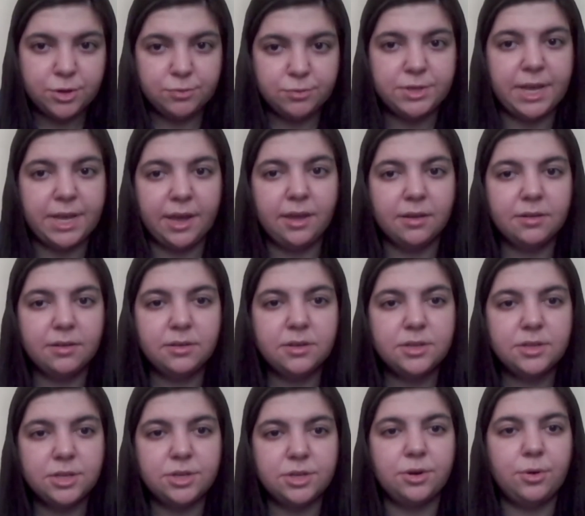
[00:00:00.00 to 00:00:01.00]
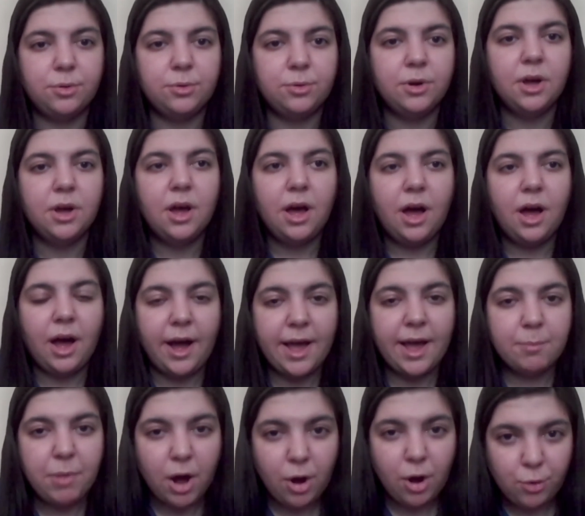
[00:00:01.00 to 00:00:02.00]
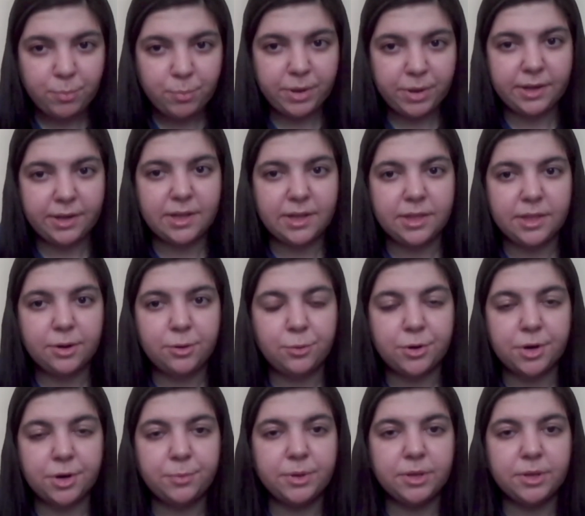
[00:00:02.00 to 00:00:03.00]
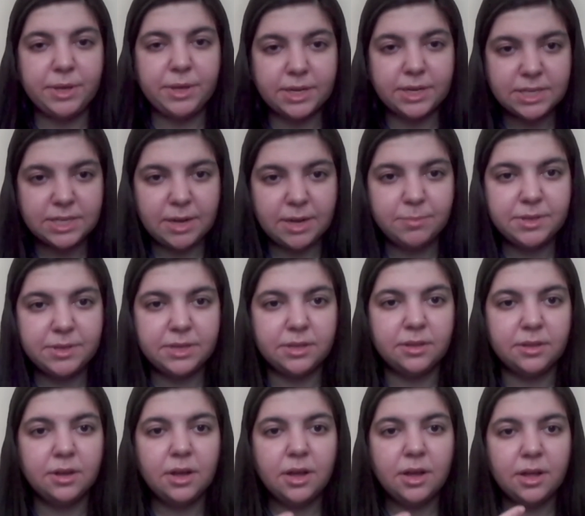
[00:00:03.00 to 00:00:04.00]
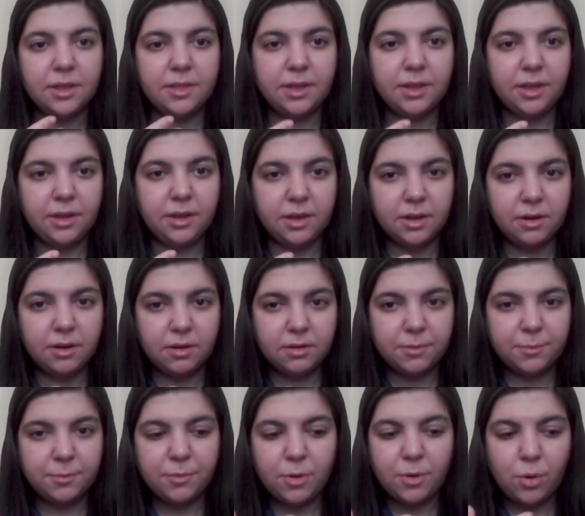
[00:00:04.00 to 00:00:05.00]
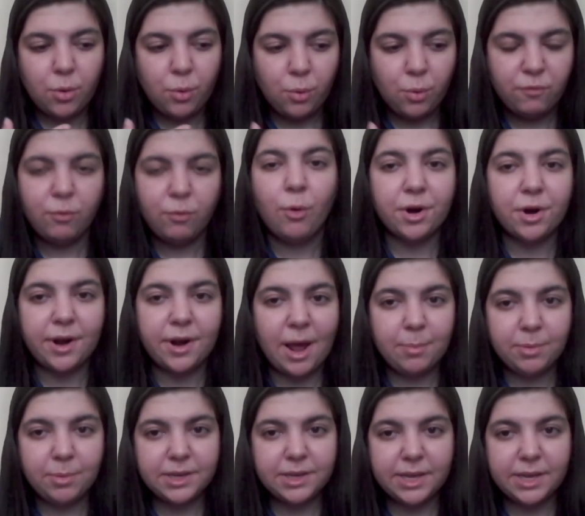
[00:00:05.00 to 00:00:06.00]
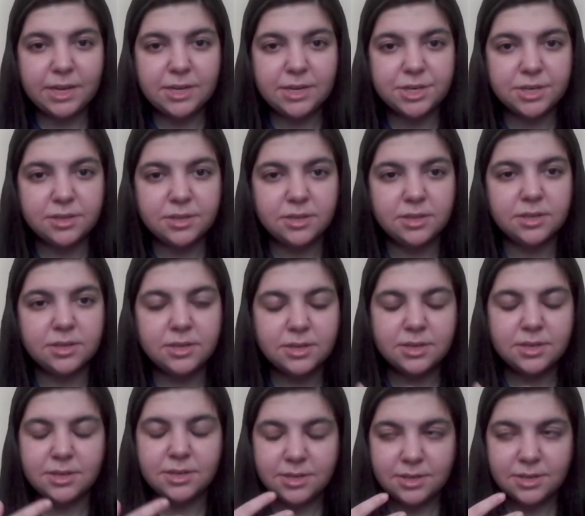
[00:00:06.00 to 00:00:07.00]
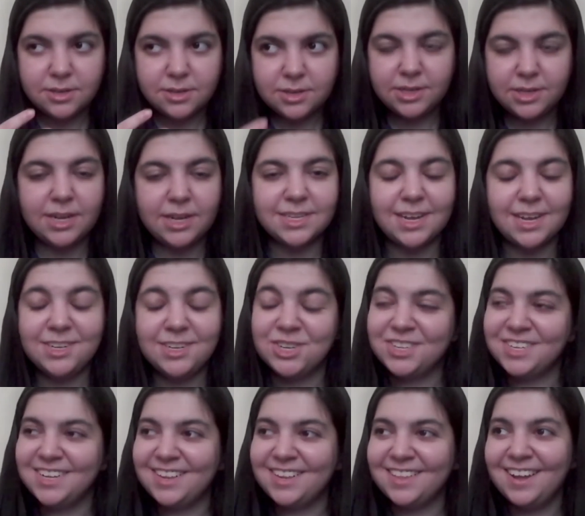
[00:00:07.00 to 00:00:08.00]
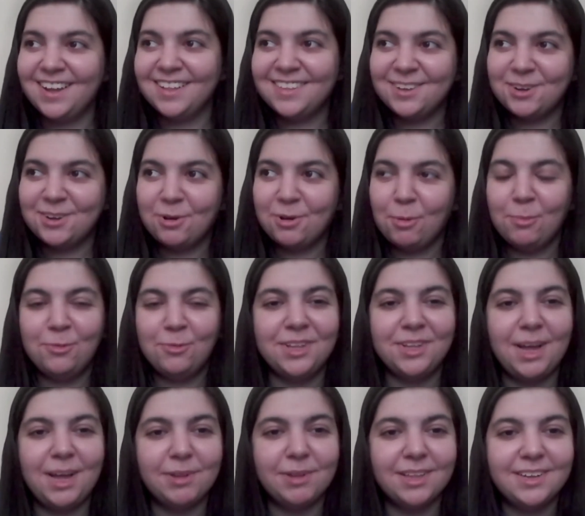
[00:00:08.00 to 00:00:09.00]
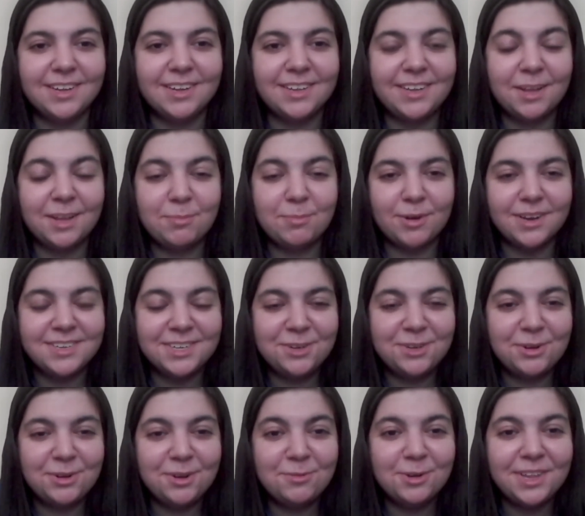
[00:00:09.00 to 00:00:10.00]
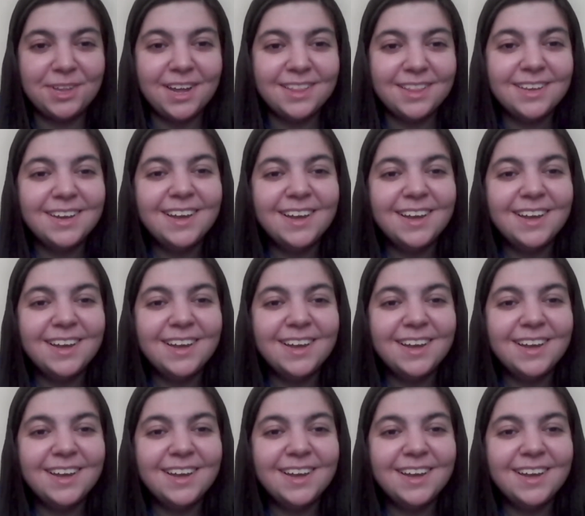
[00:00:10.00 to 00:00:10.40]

today. So I'm hoping that the court will be accepting the war applications. Yes, I just said that. Hopefully I'm not gonna get prosecuted for that.